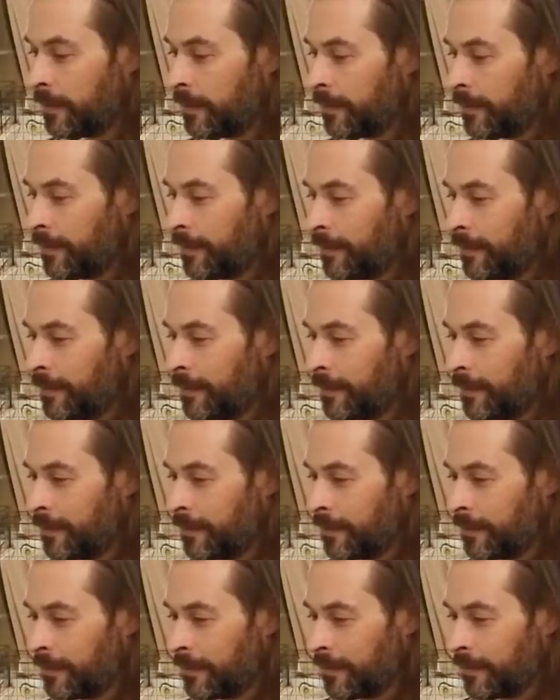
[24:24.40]

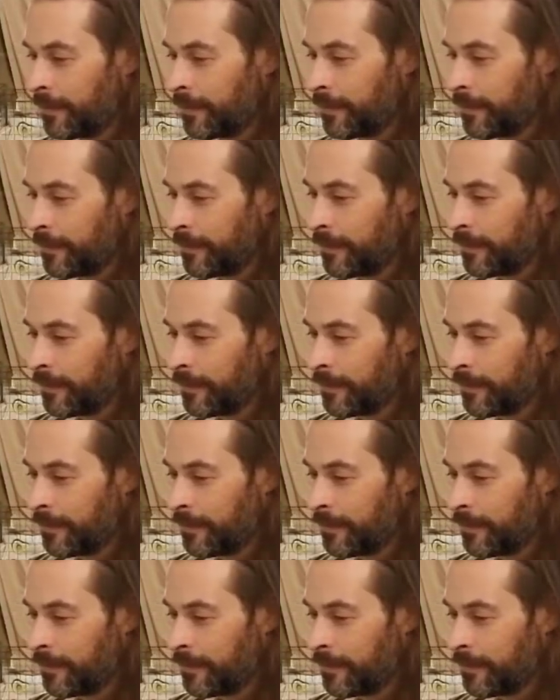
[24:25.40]
Nobody speaks.